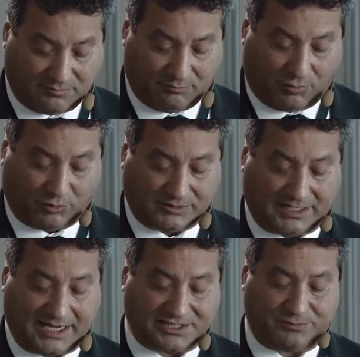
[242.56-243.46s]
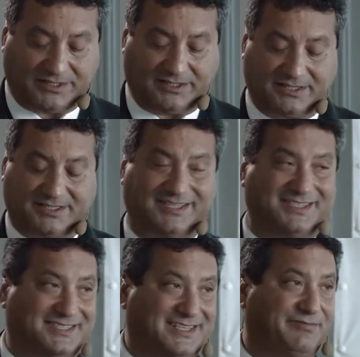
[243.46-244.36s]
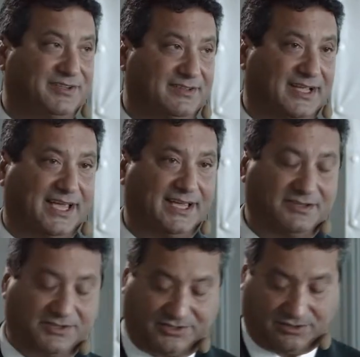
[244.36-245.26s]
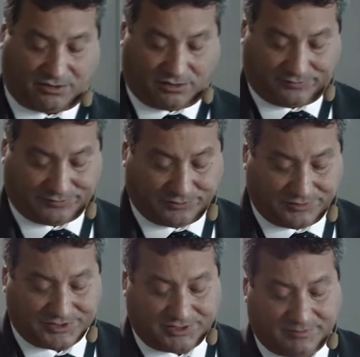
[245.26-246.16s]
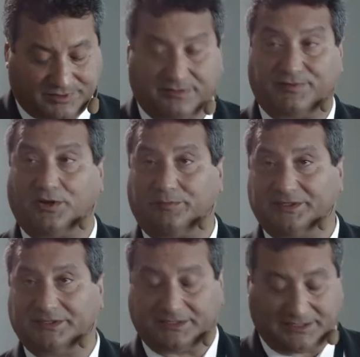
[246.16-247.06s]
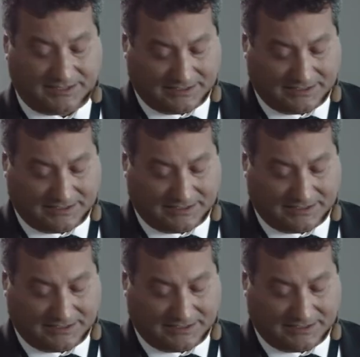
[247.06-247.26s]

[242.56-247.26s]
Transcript: Malta has witnessed 7 decades of tourism development.